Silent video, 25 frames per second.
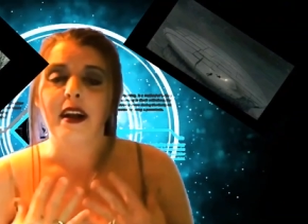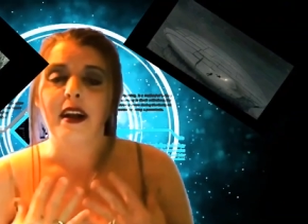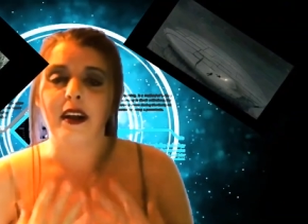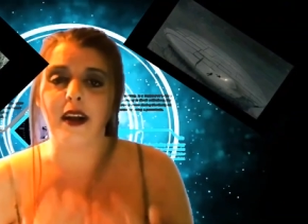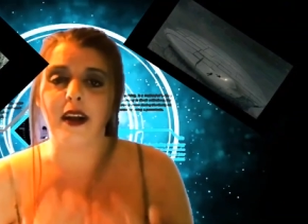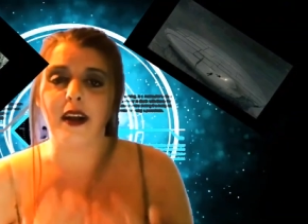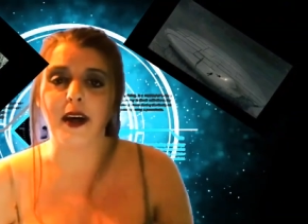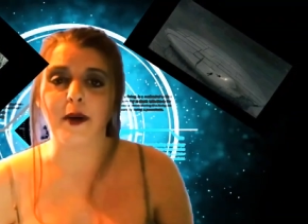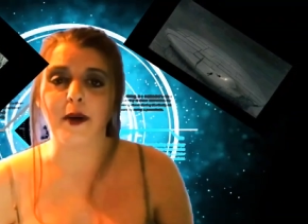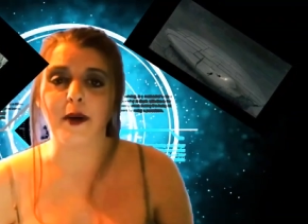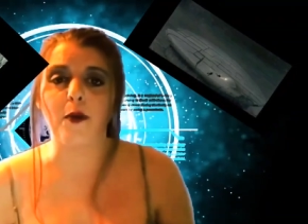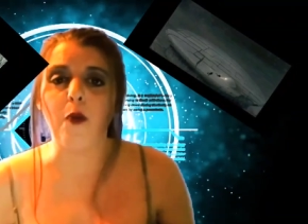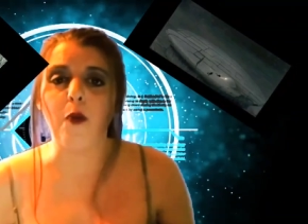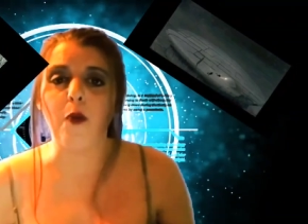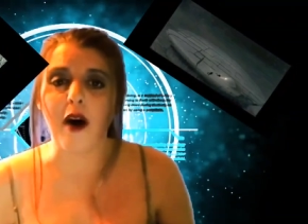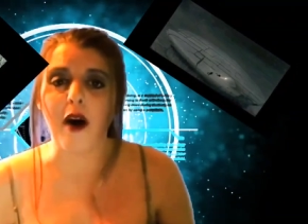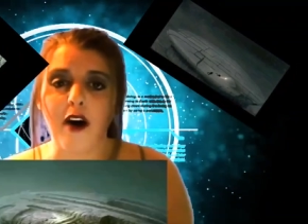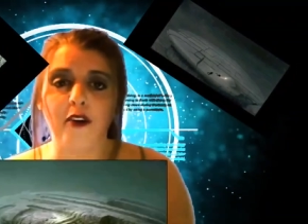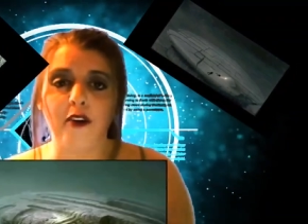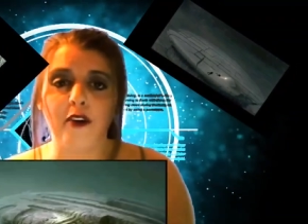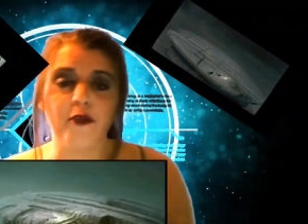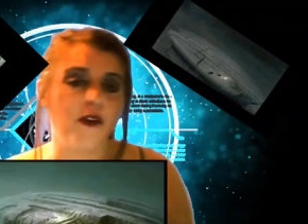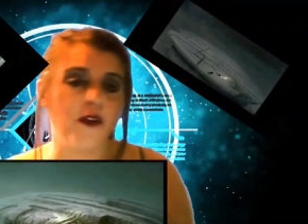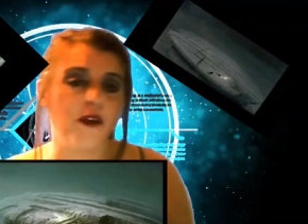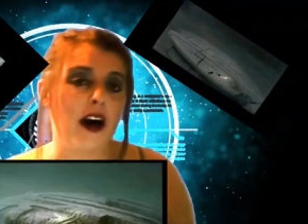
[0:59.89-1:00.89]
like
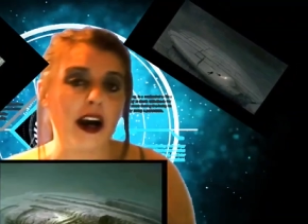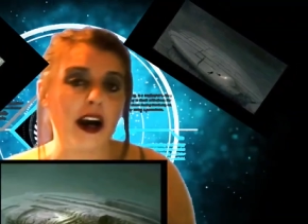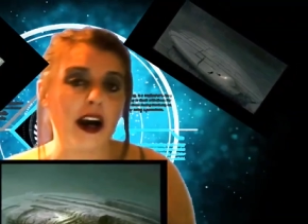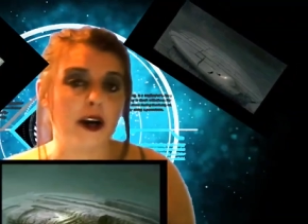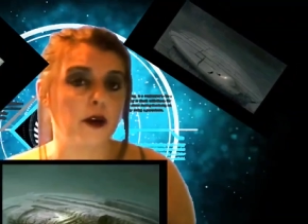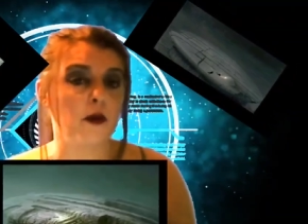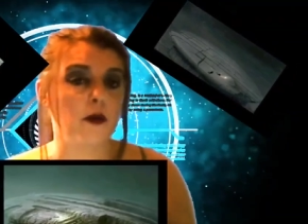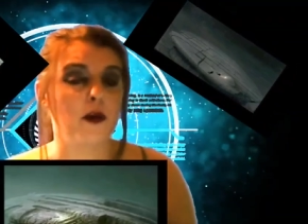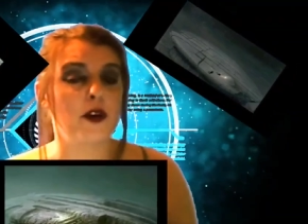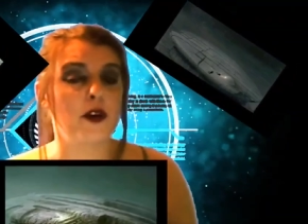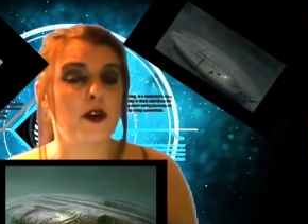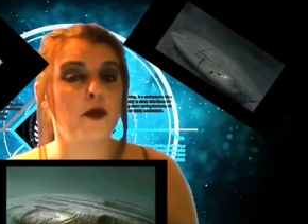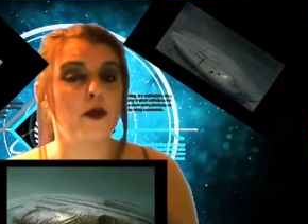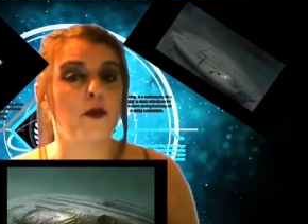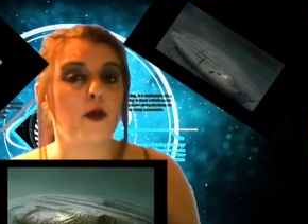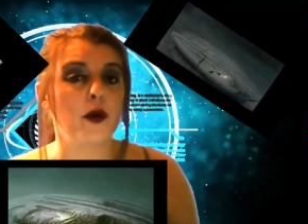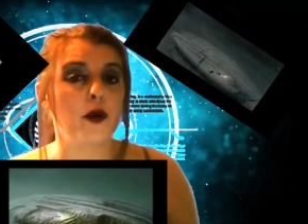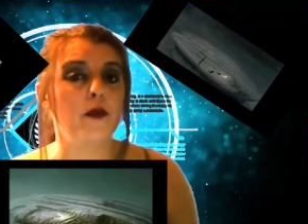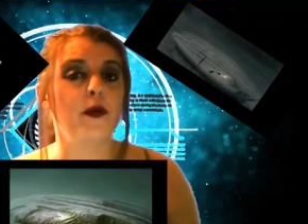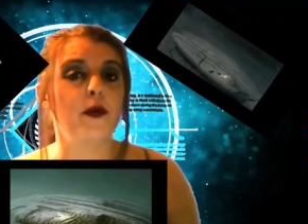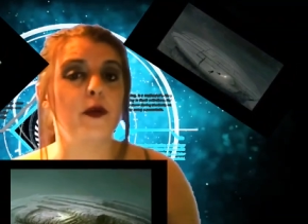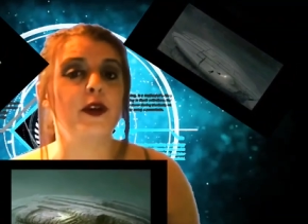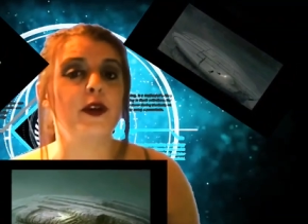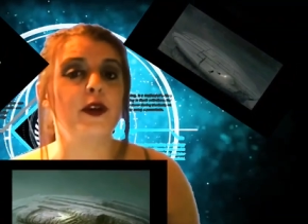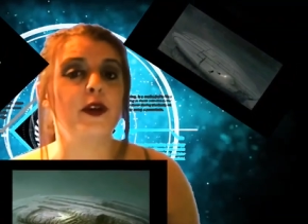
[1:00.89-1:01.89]
wildfire with
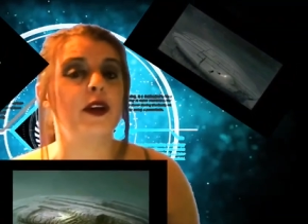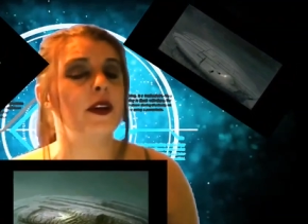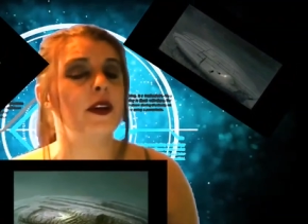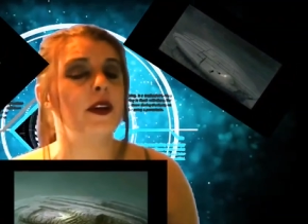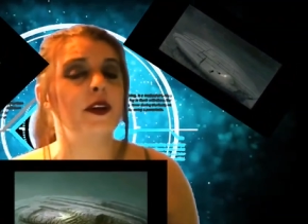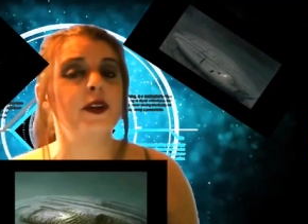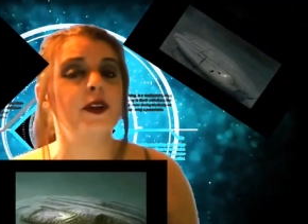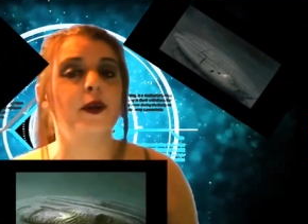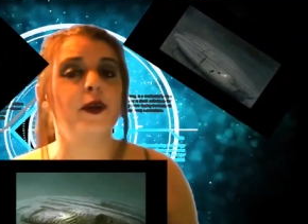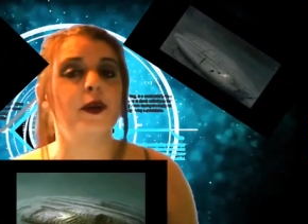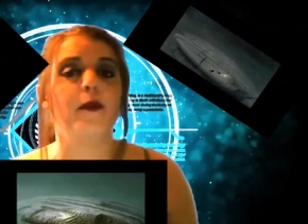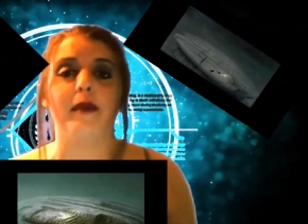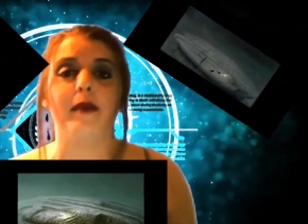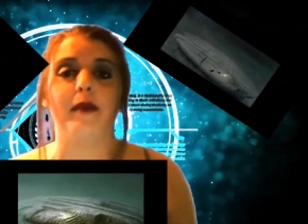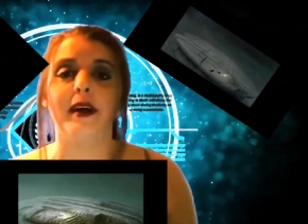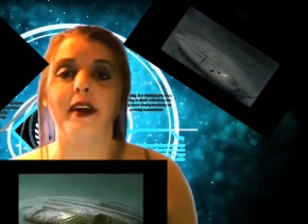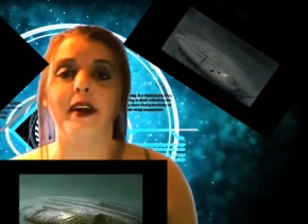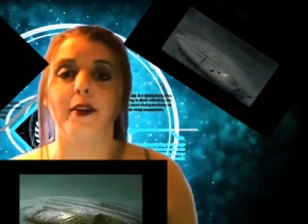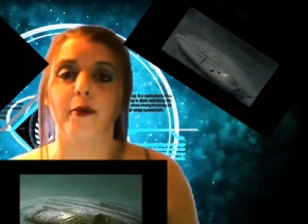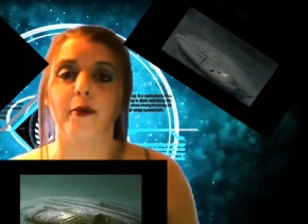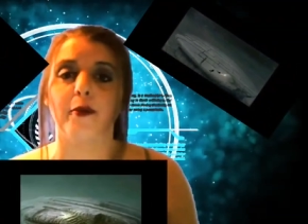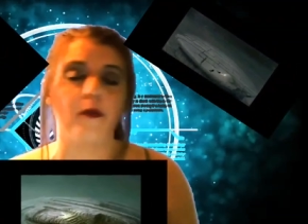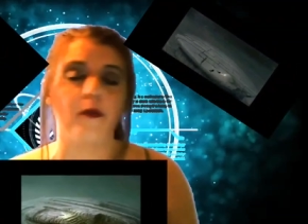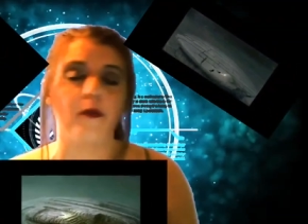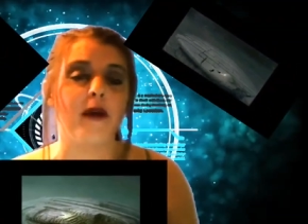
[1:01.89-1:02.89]
rumors that this could be
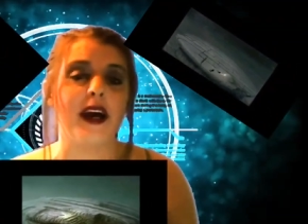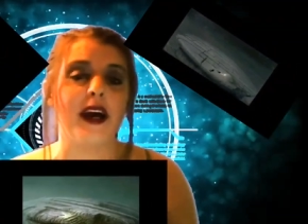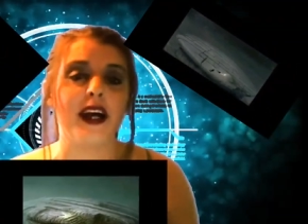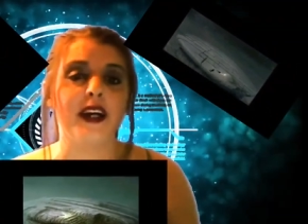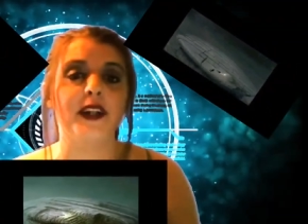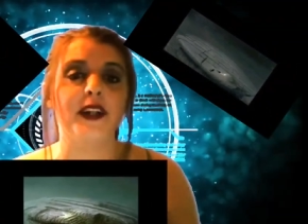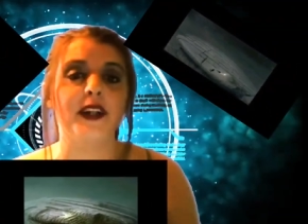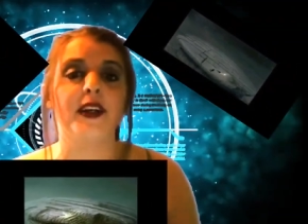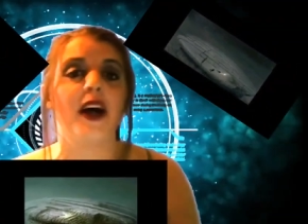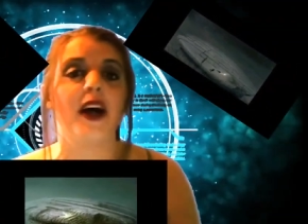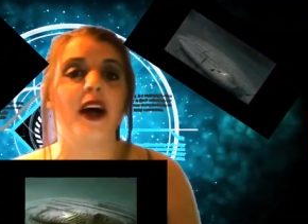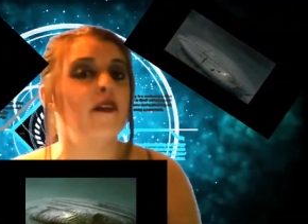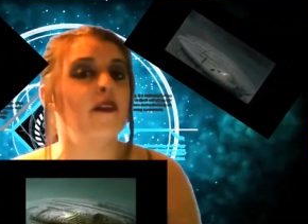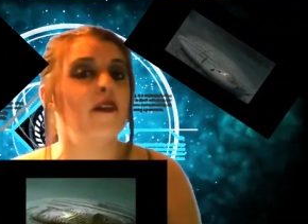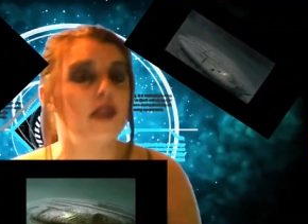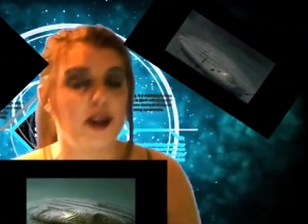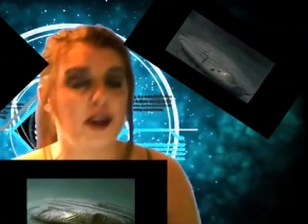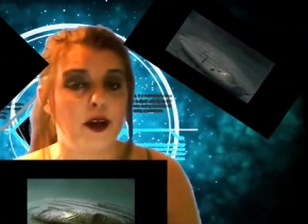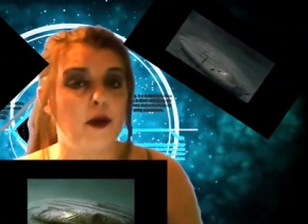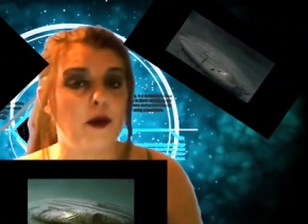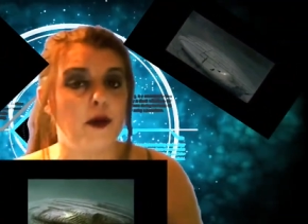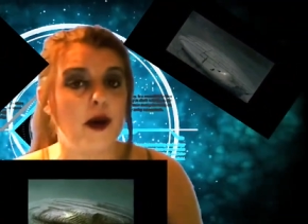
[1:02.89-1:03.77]
the remains of a